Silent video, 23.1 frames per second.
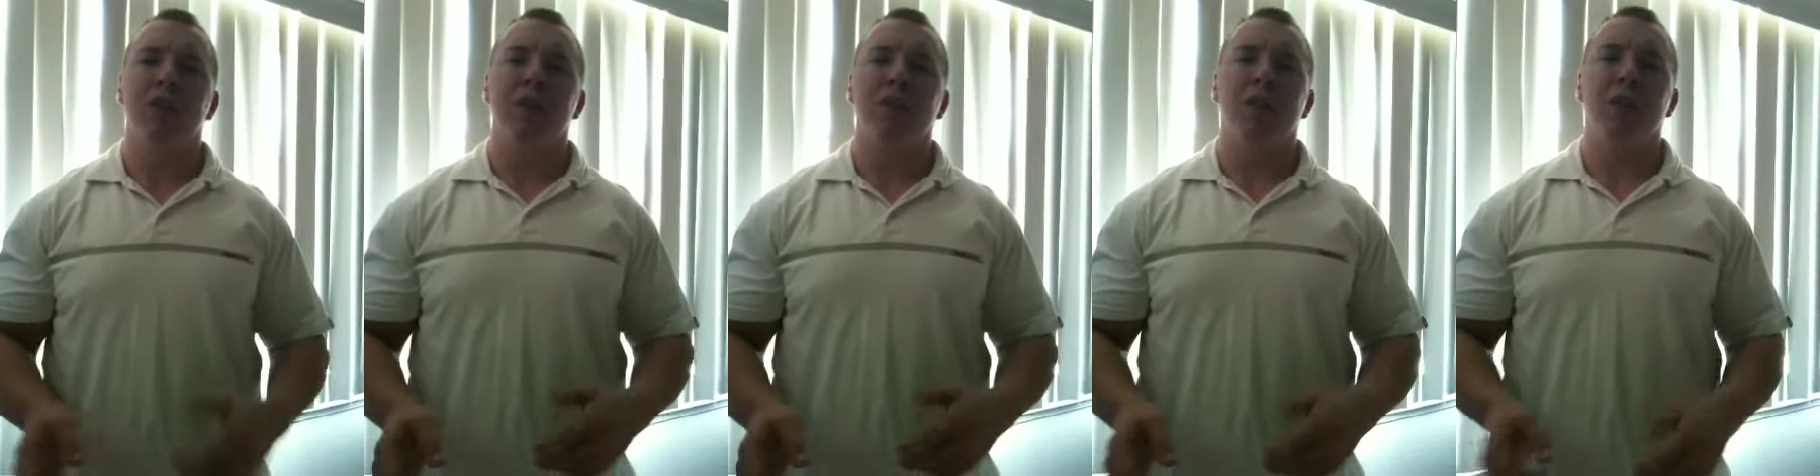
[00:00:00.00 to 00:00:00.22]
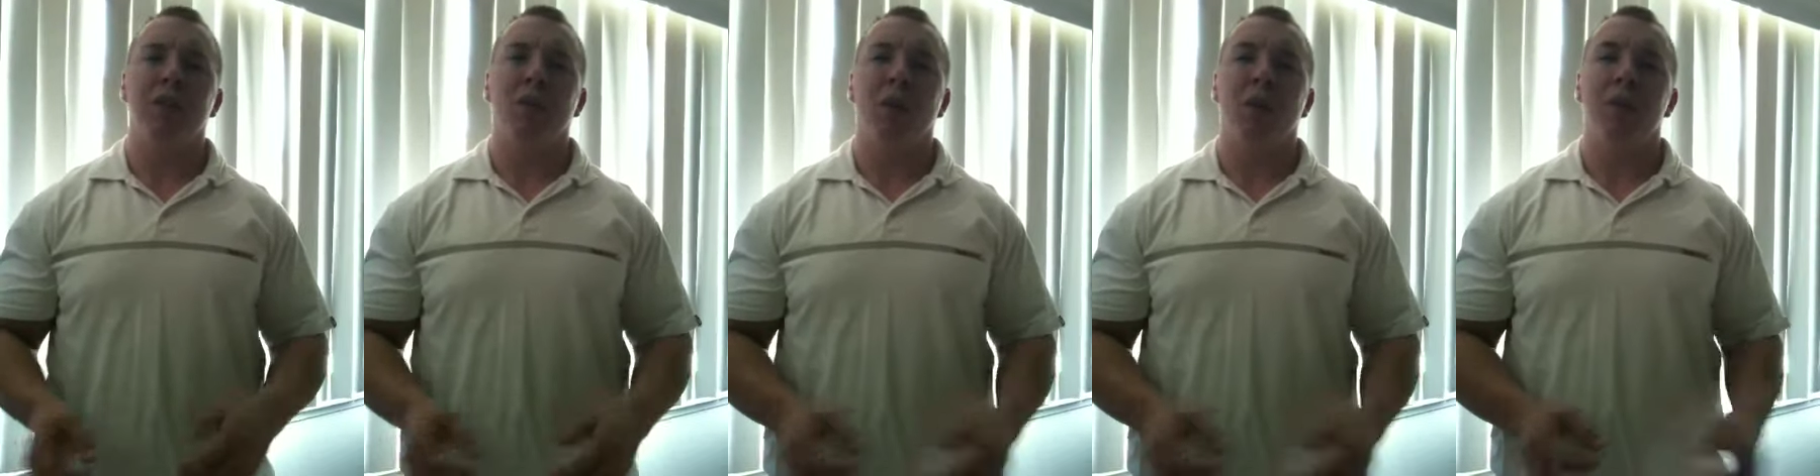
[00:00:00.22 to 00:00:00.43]
I
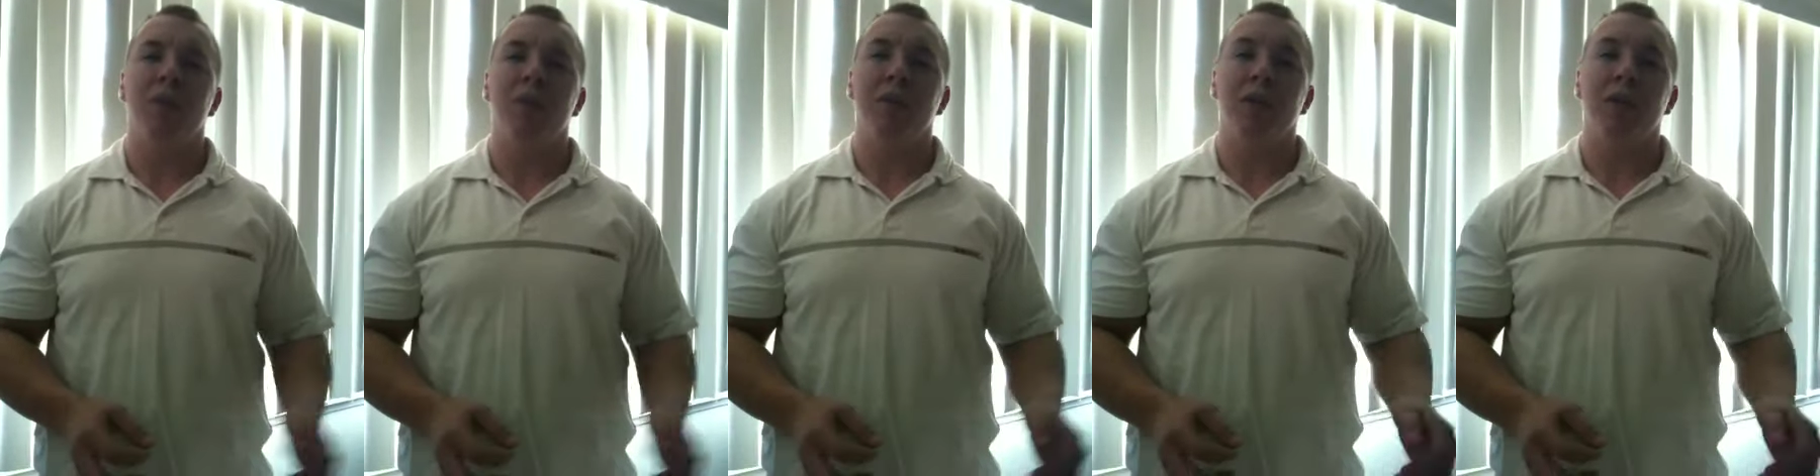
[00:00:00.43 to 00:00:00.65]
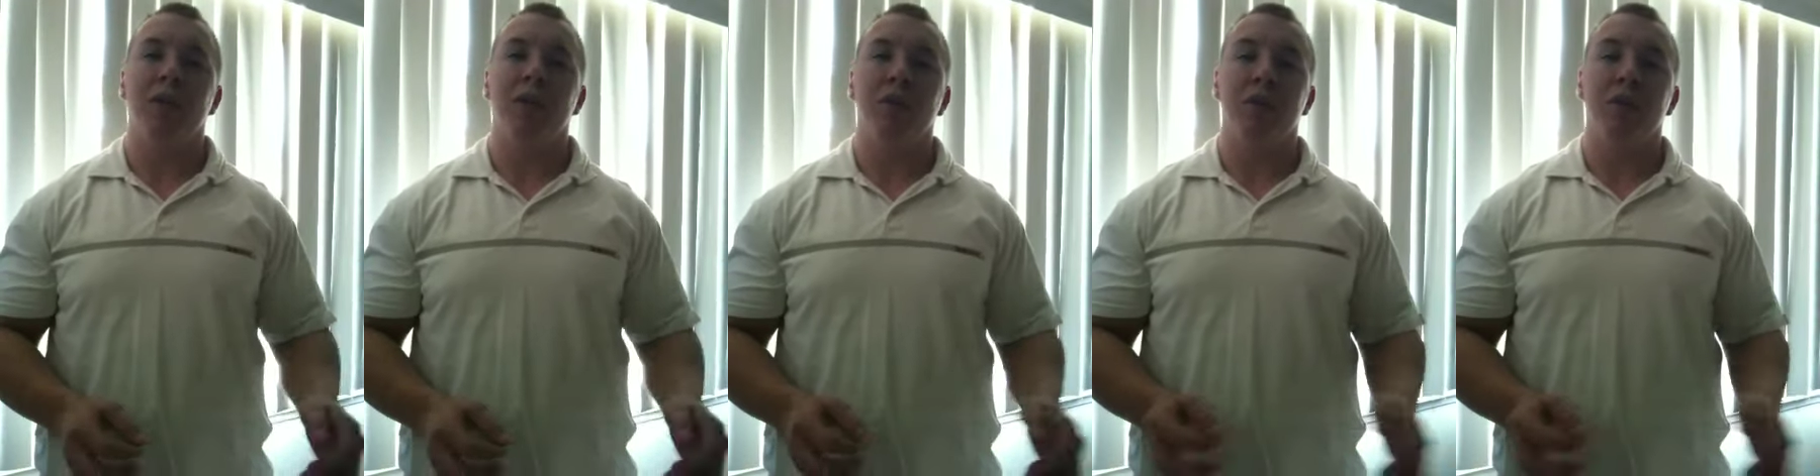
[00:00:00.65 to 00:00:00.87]
found a
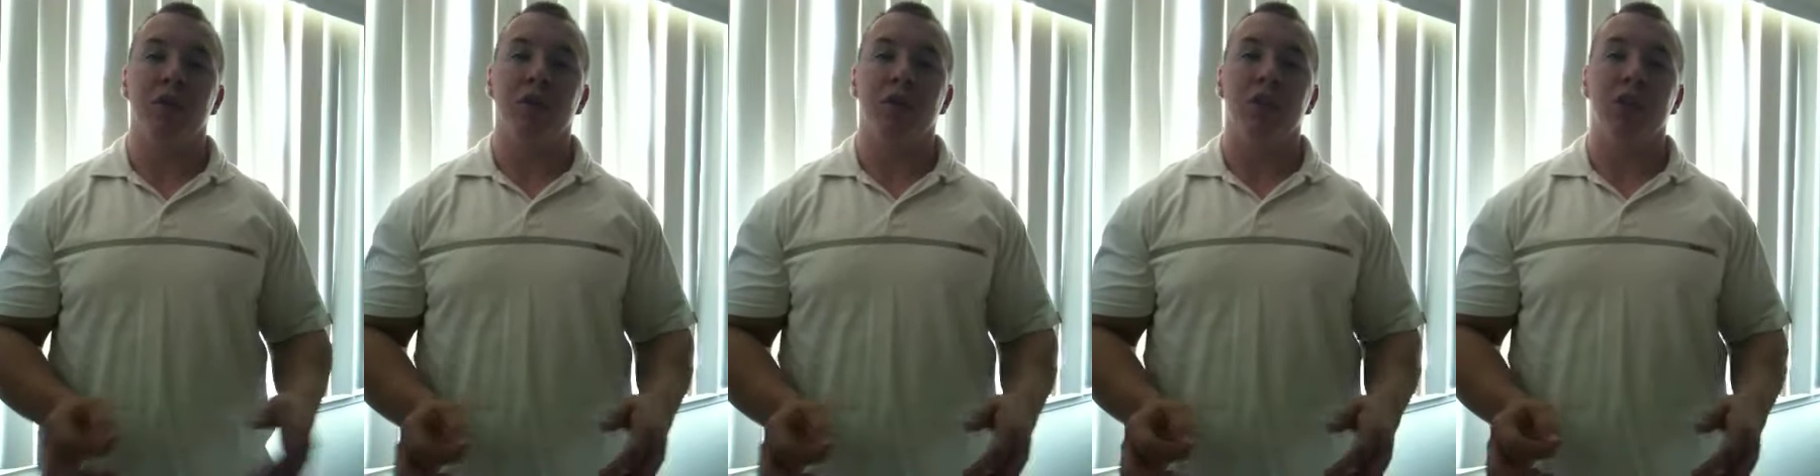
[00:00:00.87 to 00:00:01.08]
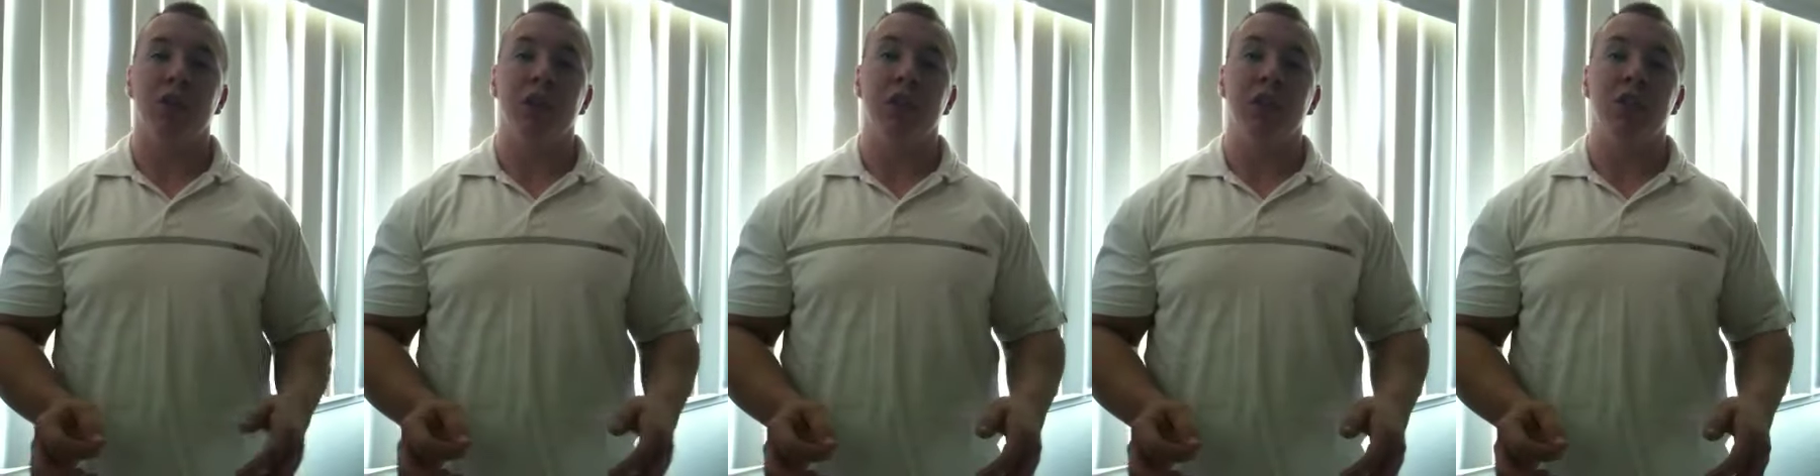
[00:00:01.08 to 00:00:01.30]
website with a
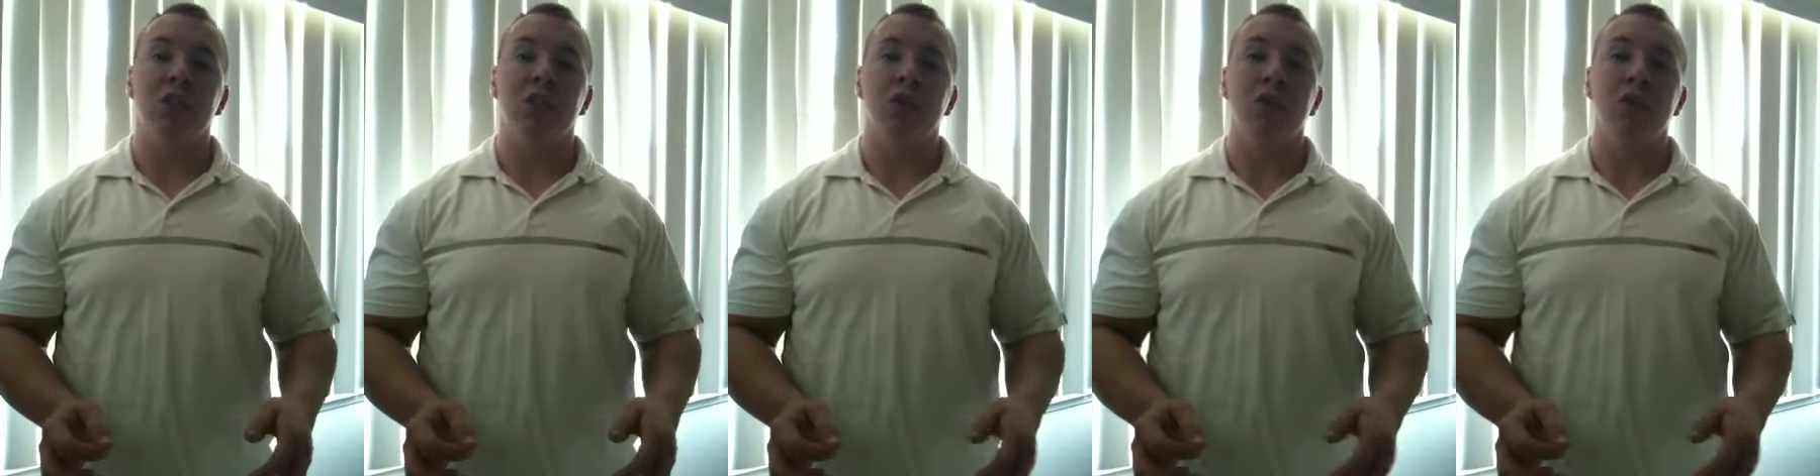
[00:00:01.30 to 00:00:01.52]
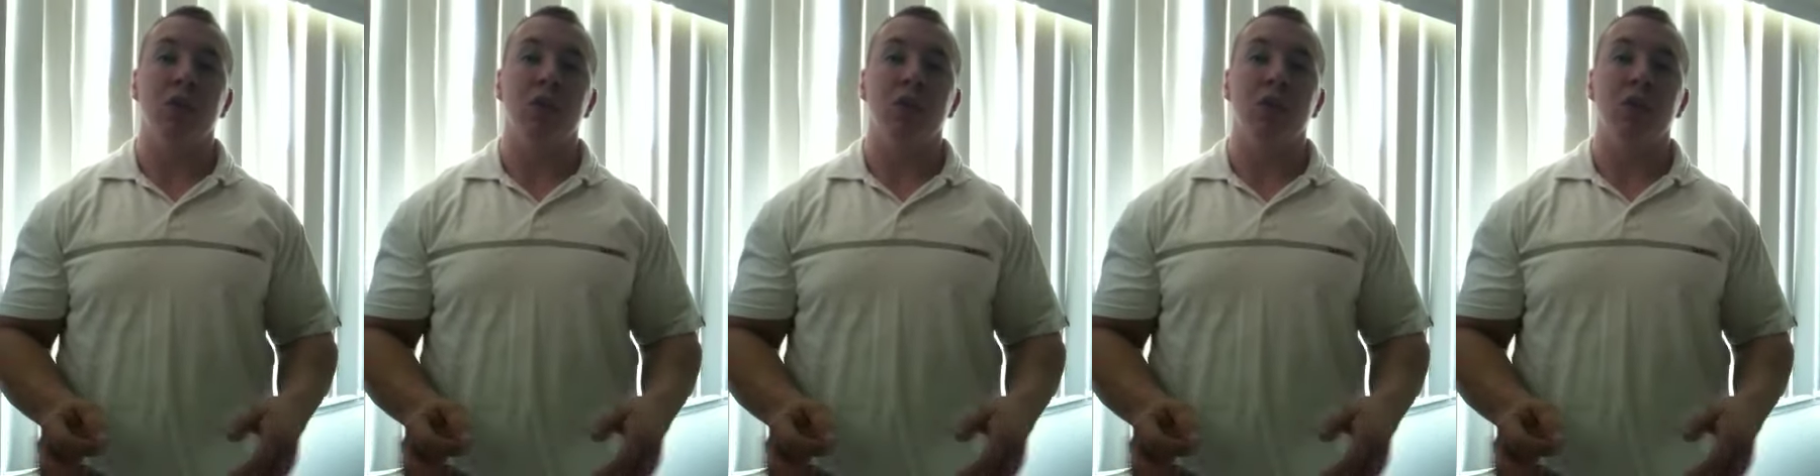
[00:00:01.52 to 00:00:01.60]
good deal,